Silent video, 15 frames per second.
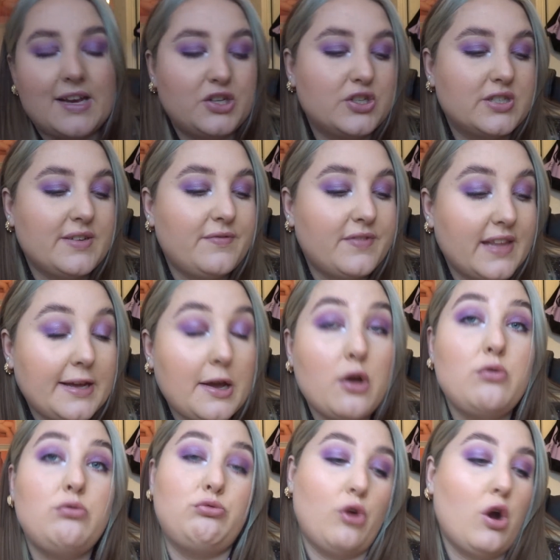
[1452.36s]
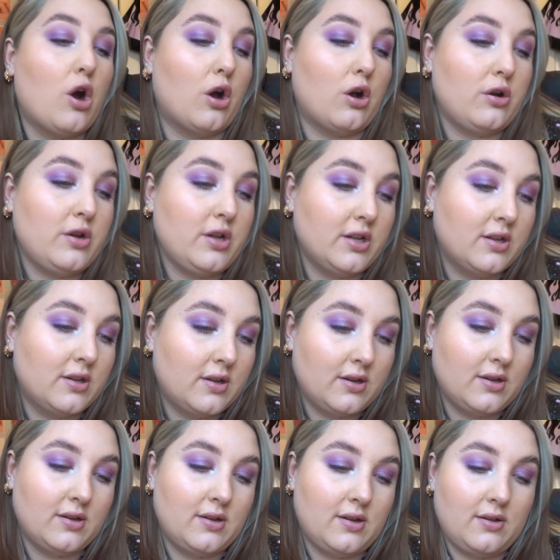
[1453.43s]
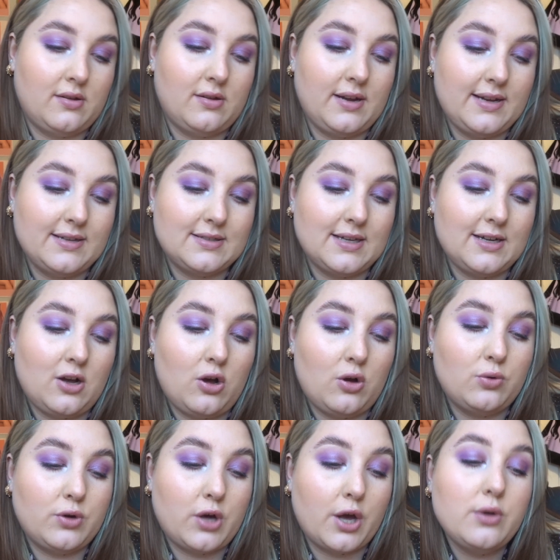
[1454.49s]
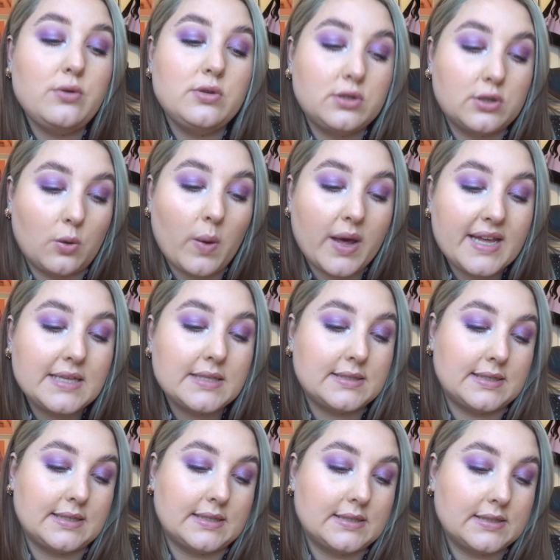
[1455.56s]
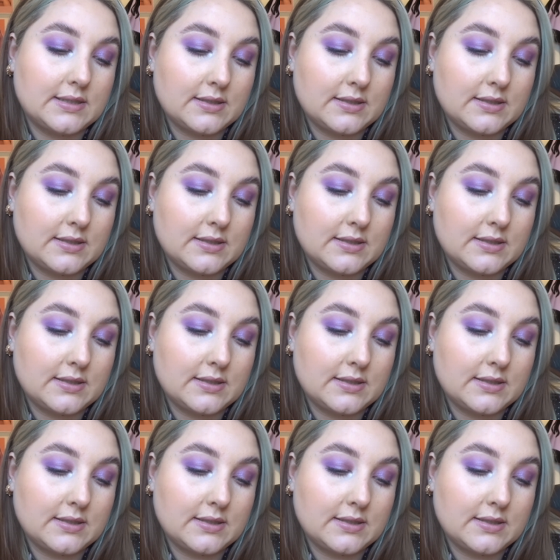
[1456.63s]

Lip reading: because if they go wrong, it's like a whole coaster wasted.